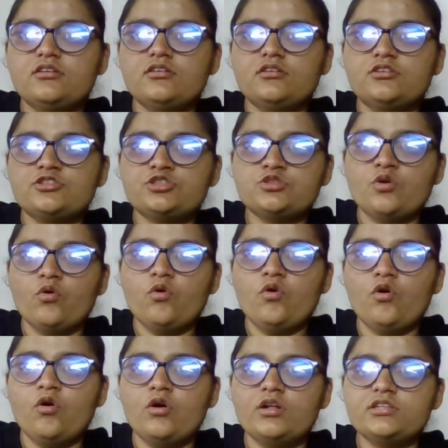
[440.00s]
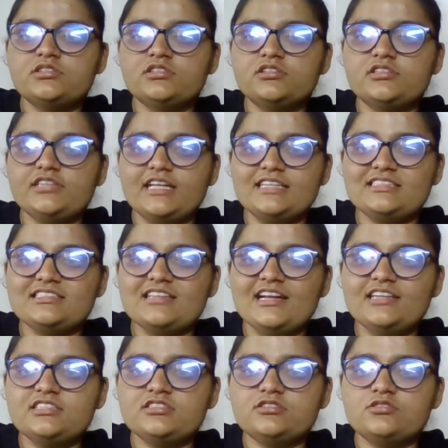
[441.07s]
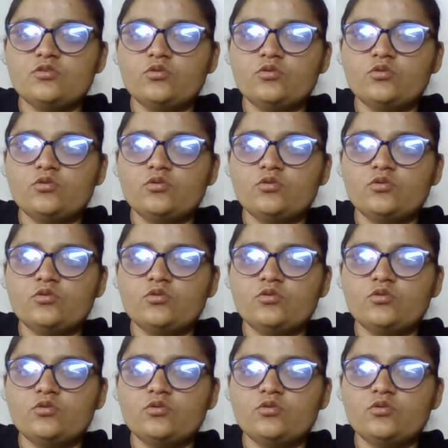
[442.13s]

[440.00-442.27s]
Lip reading: show all the testnets, so